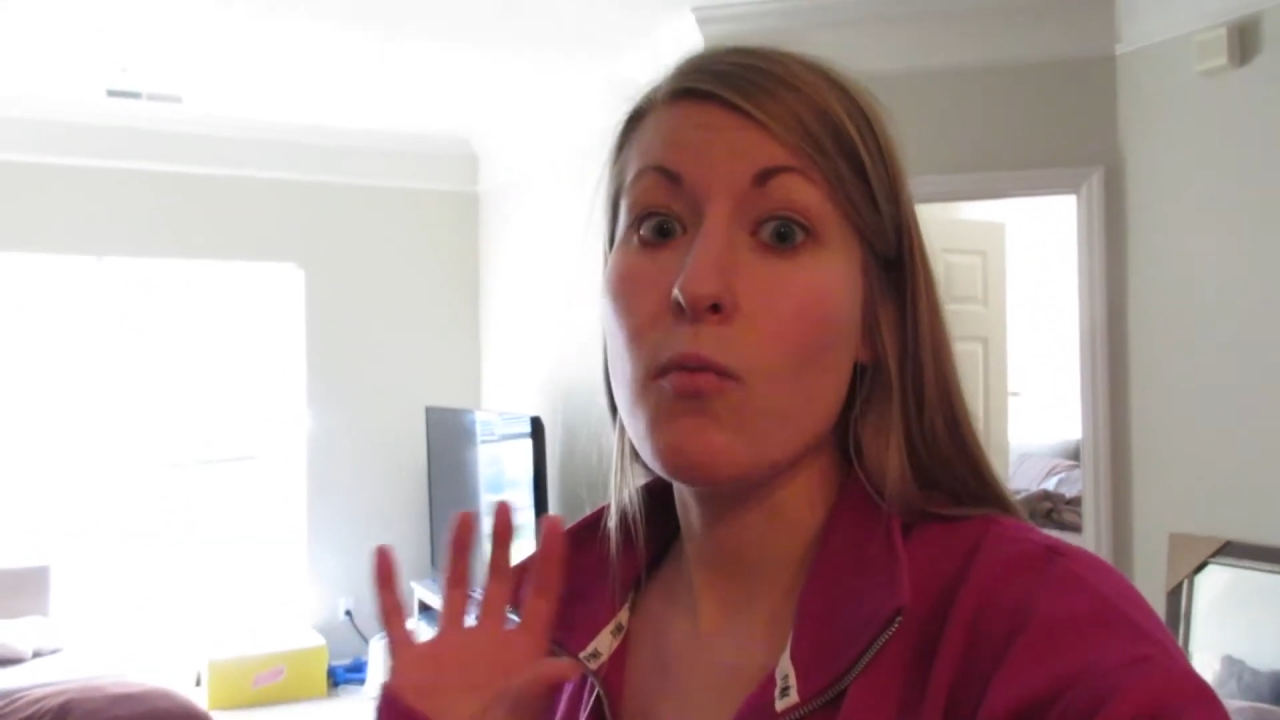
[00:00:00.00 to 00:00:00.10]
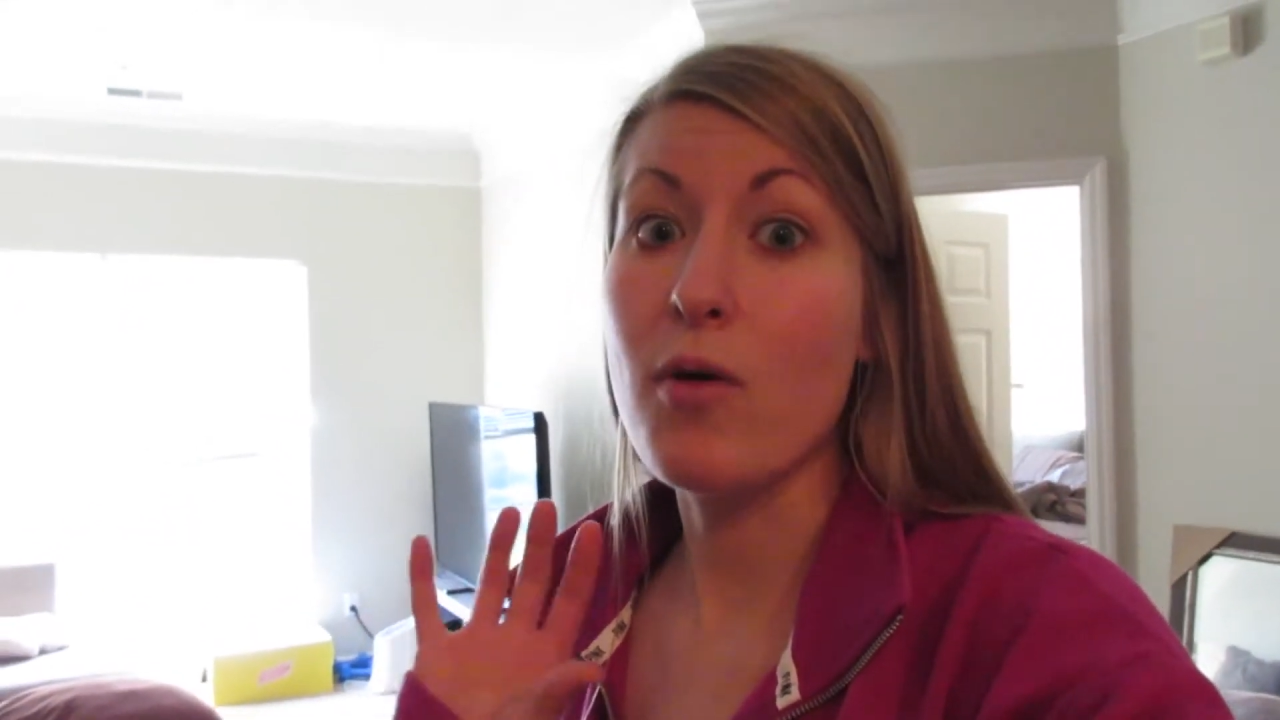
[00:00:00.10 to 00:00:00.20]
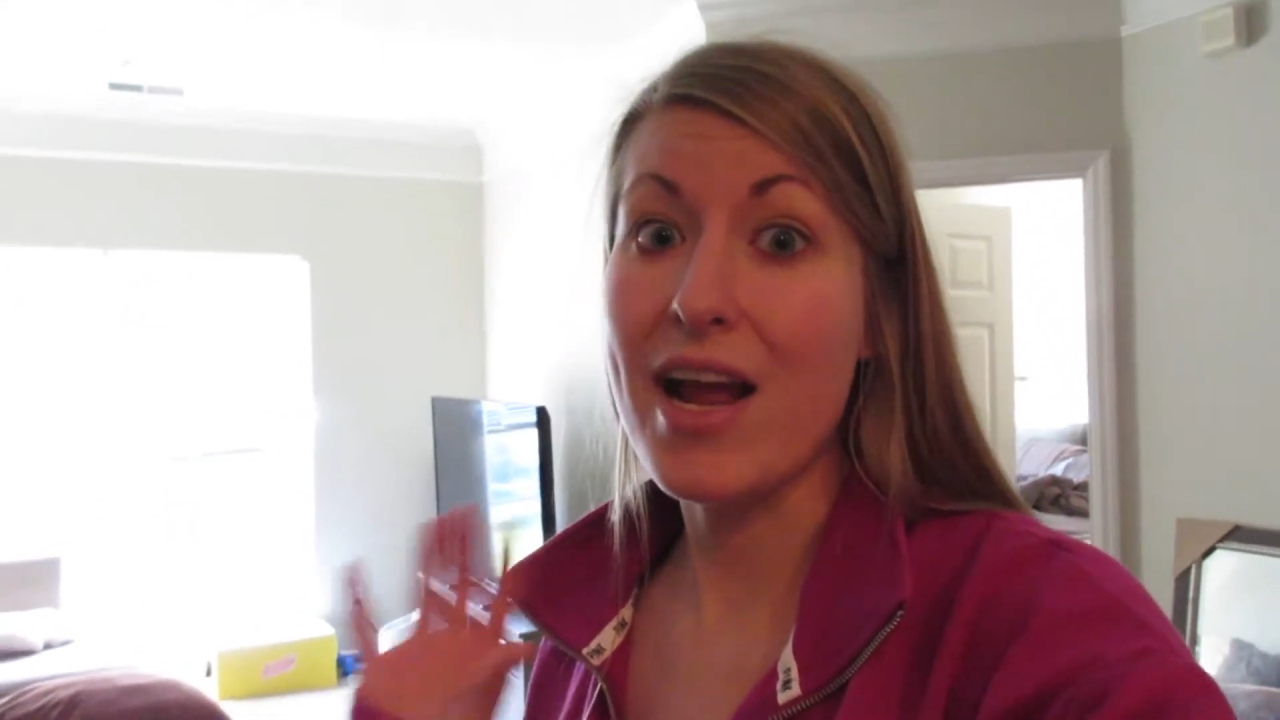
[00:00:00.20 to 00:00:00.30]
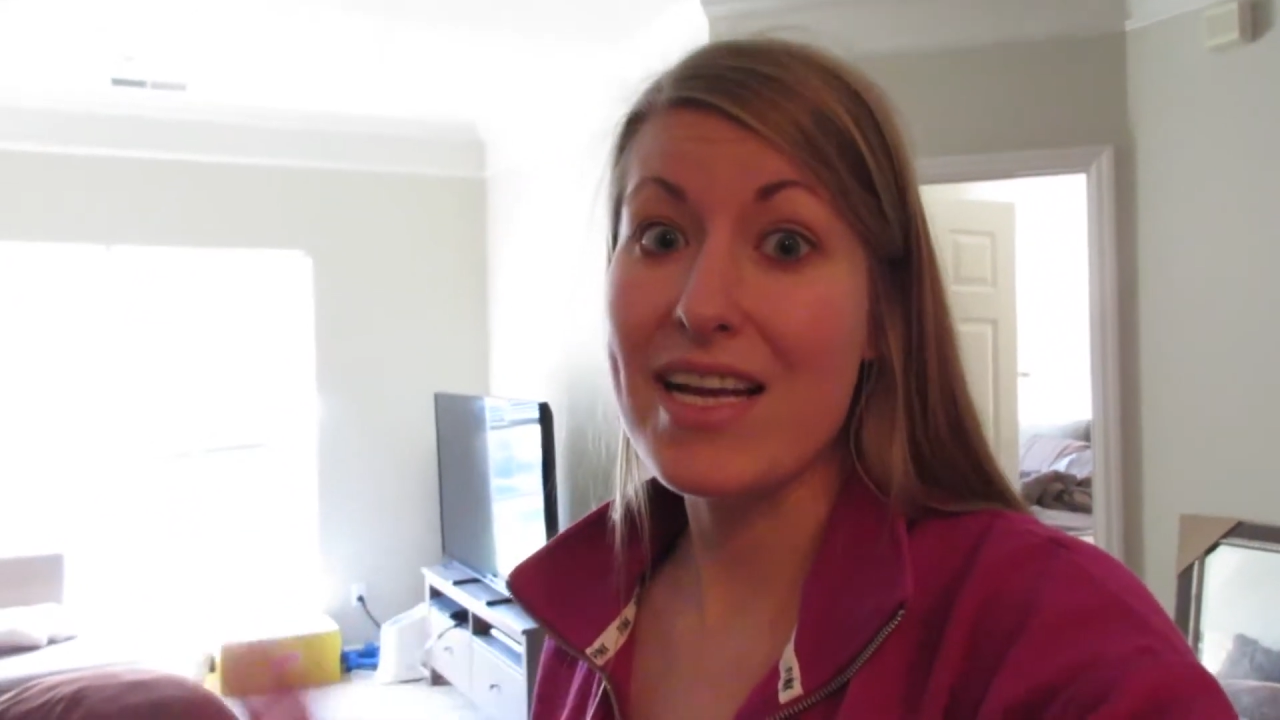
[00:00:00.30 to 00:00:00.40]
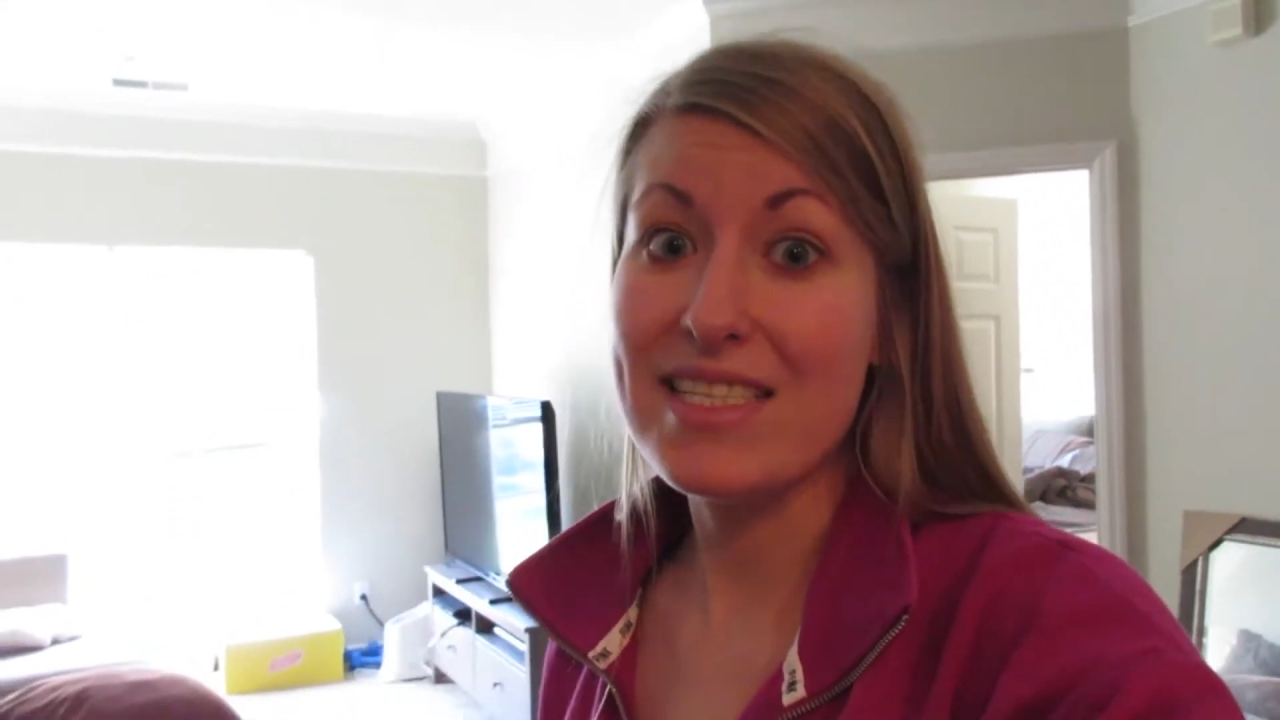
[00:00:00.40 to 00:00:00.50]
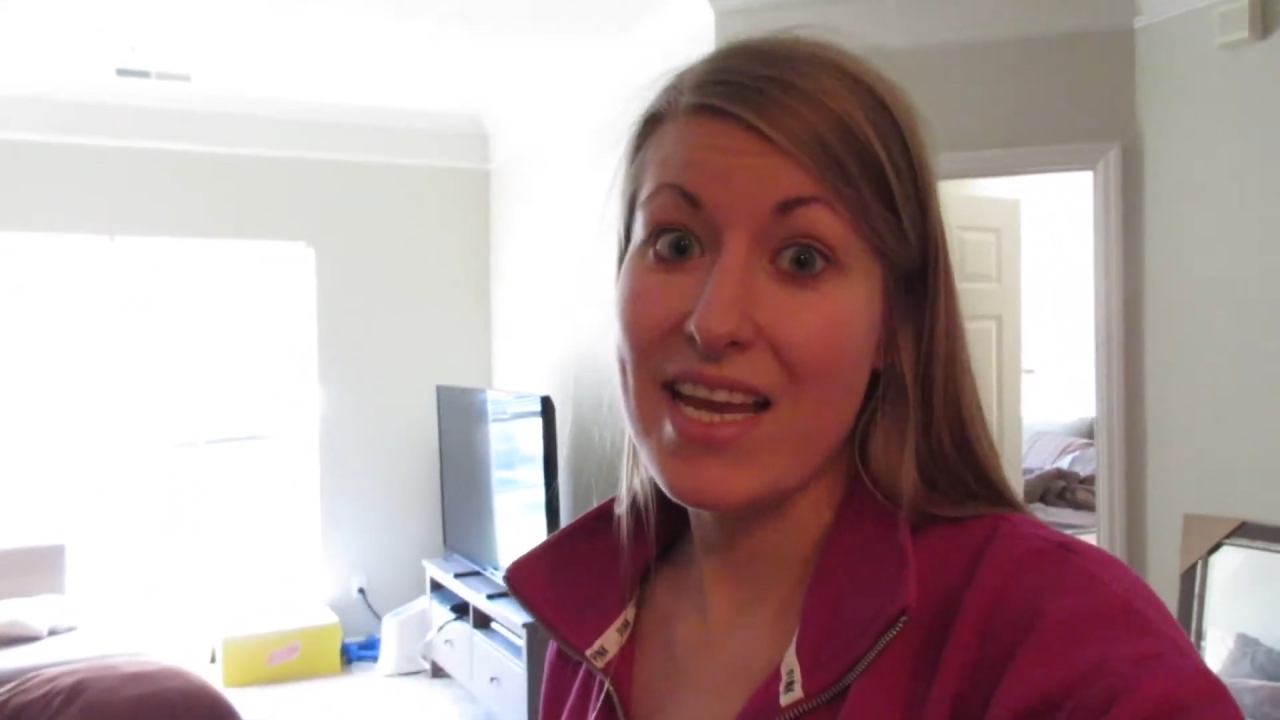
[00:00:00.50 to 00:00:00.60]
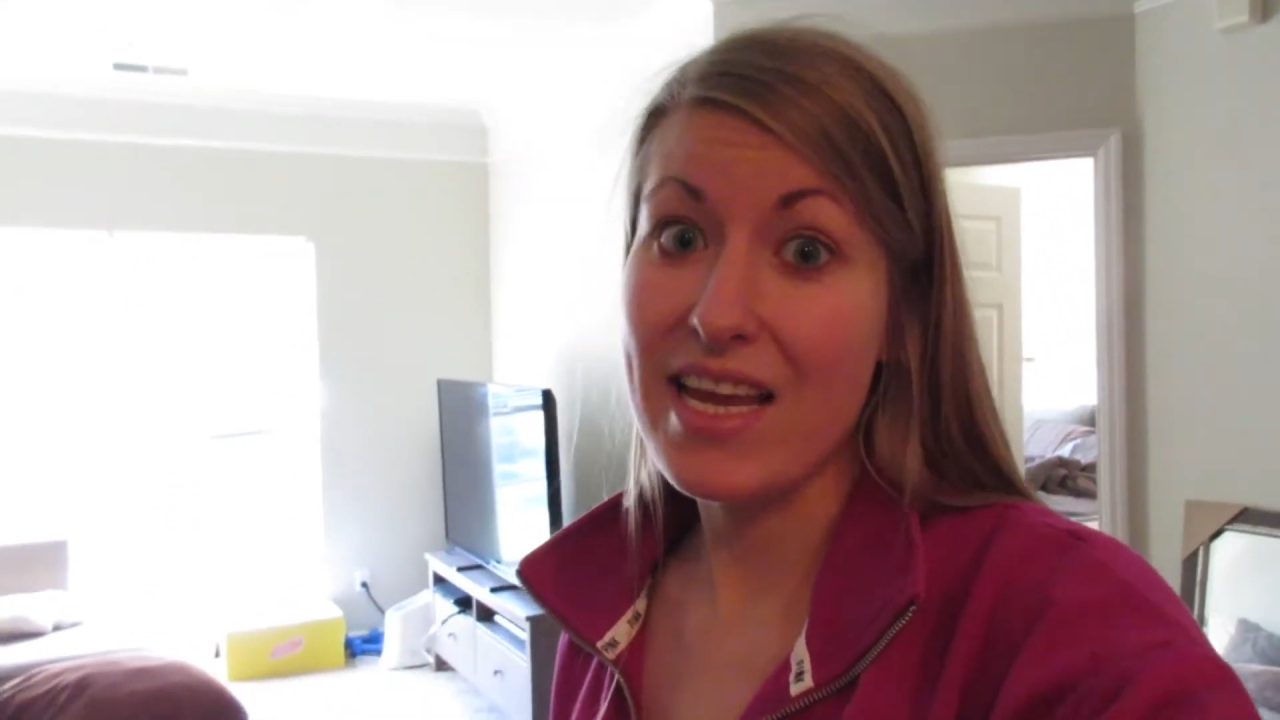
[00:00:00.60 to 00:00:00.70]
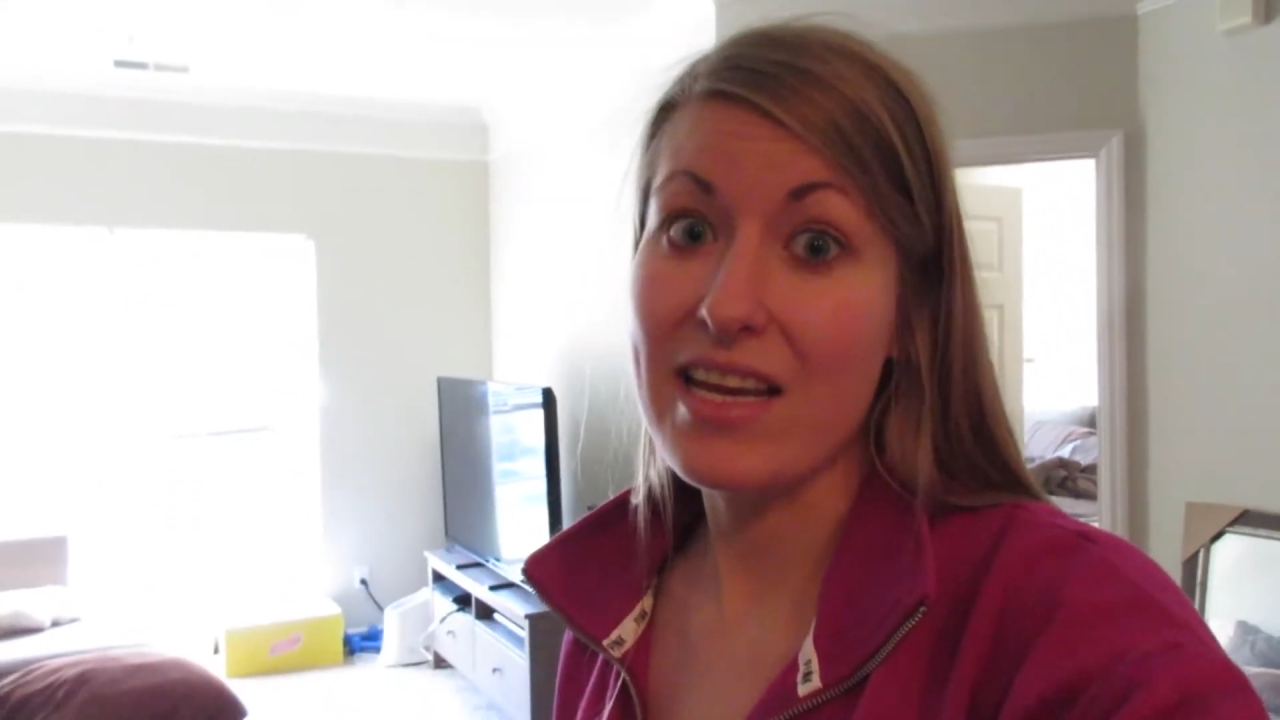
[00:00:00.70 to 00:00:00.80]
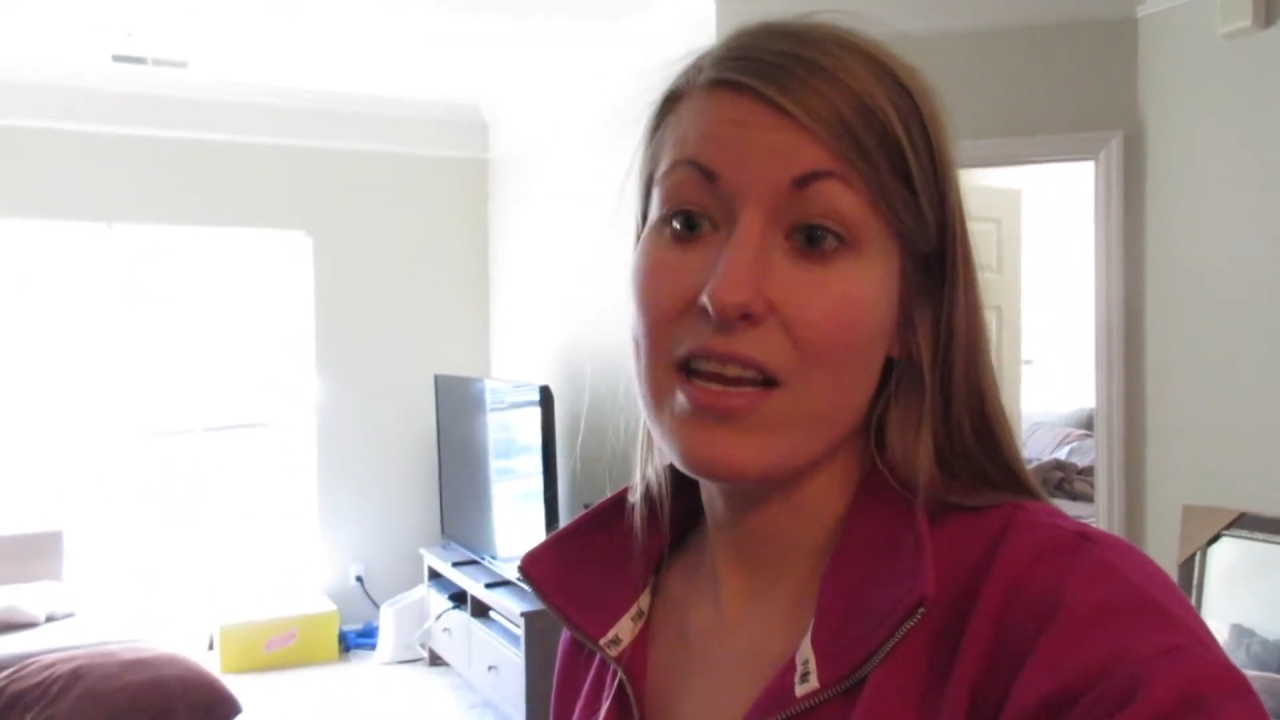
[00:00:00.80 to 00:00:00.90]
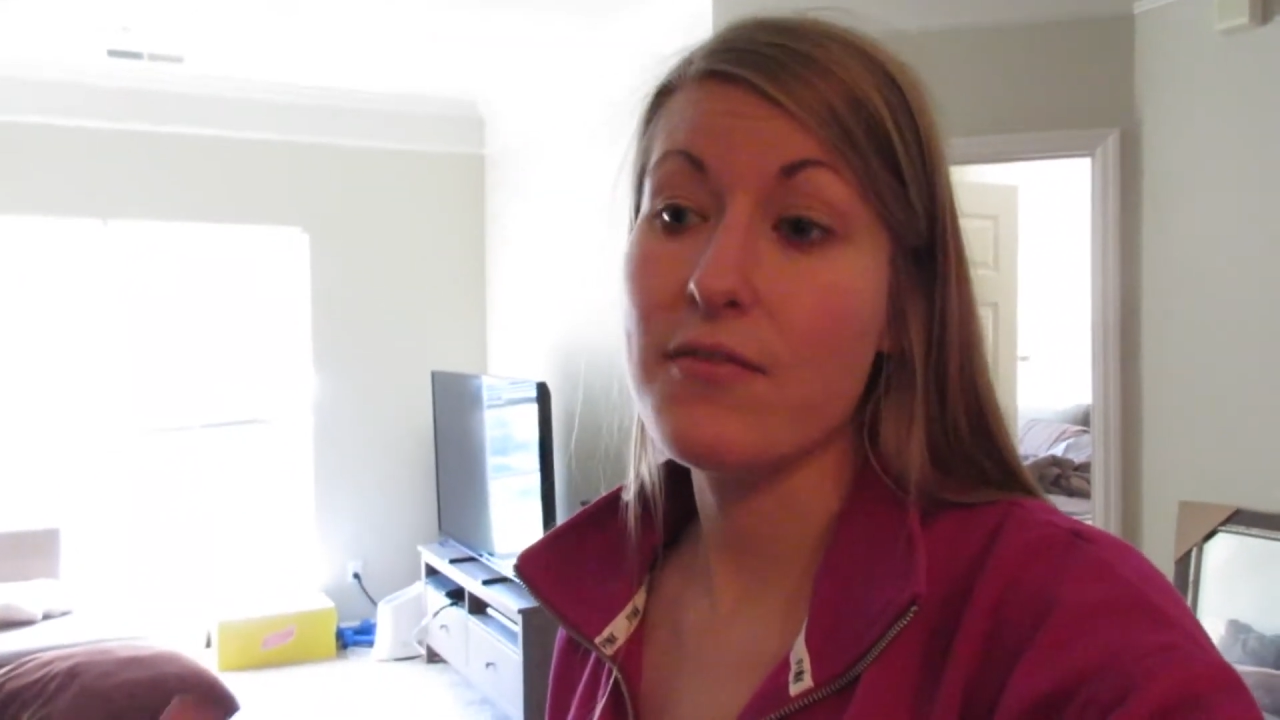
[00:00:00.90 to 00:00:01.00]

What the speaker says: what I did.